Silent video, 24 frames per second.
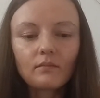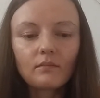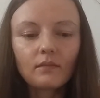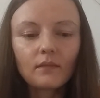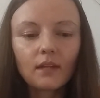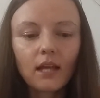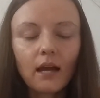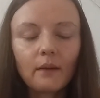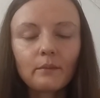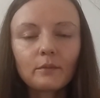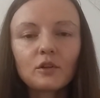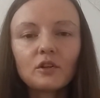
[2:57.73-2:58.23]

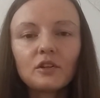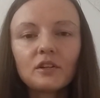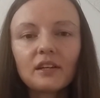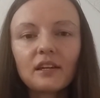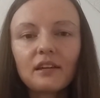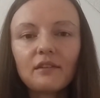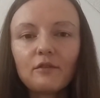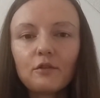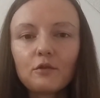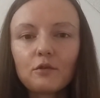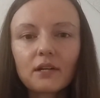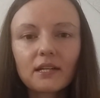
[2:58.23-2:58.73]
I'm gonna
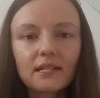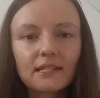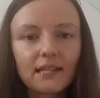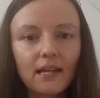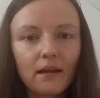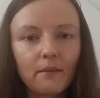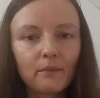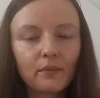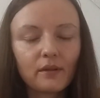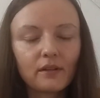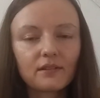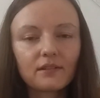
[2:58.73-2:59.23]
give you
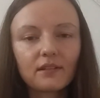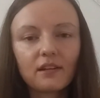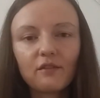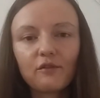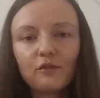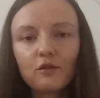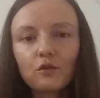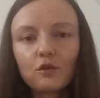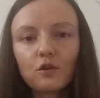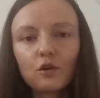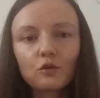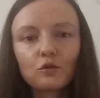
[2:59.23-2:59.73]
examples.
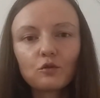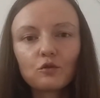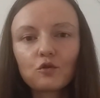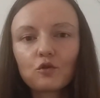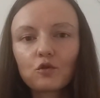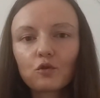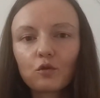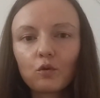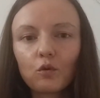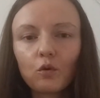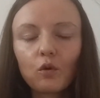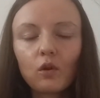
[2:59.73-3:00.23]
If you go to
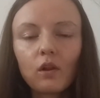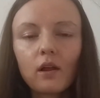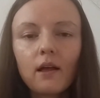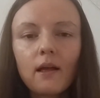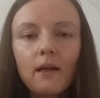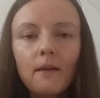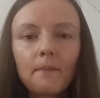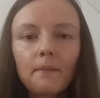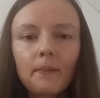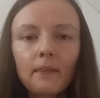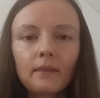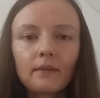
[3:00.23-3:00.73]
school,
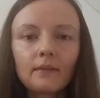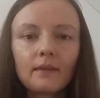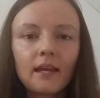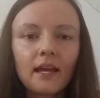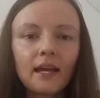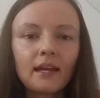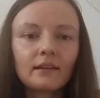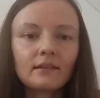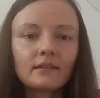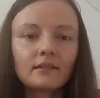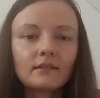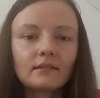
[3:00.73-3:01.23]

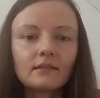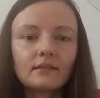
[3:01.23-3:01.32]
then